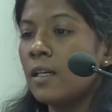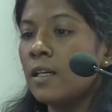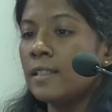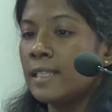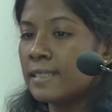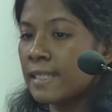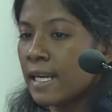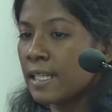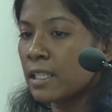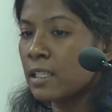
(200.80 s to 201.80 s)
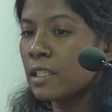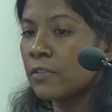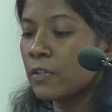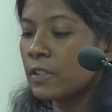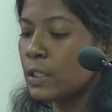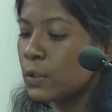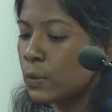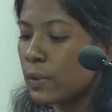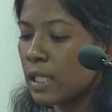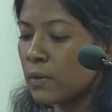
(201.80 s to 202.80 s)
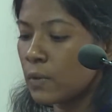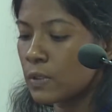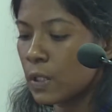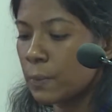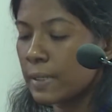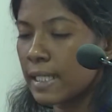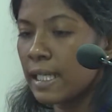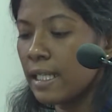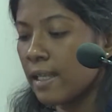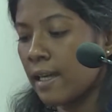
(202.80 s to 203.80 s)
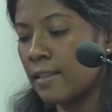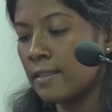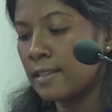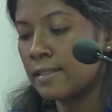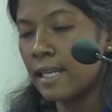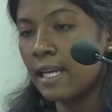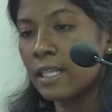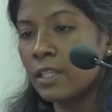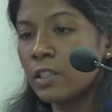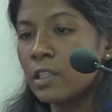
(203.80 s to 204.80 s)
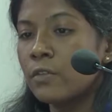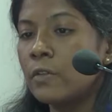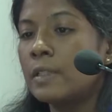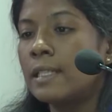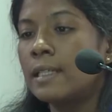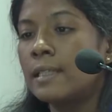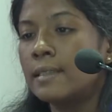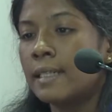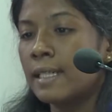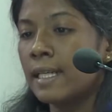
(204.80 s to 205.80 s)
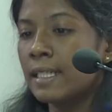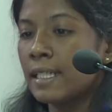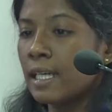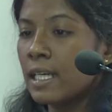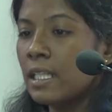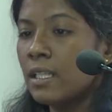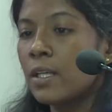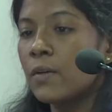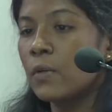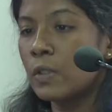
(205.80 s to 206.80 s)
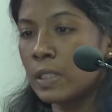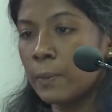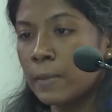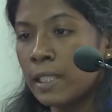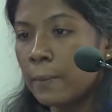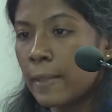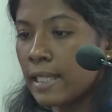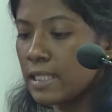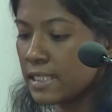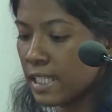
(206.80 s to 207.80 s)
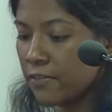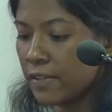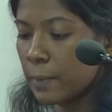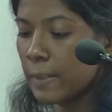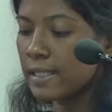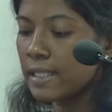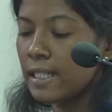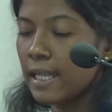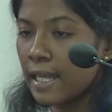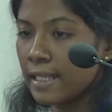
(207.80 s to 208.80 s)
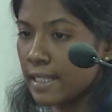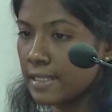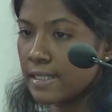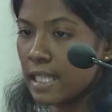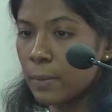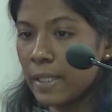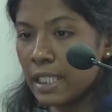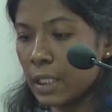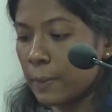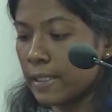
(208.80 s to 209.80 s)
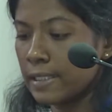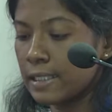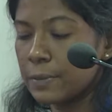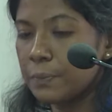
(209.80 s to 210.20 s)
The standard curve for the urea was obtained and the standard curve for the creatinine was obtained by Jaffe method and enzymatic method.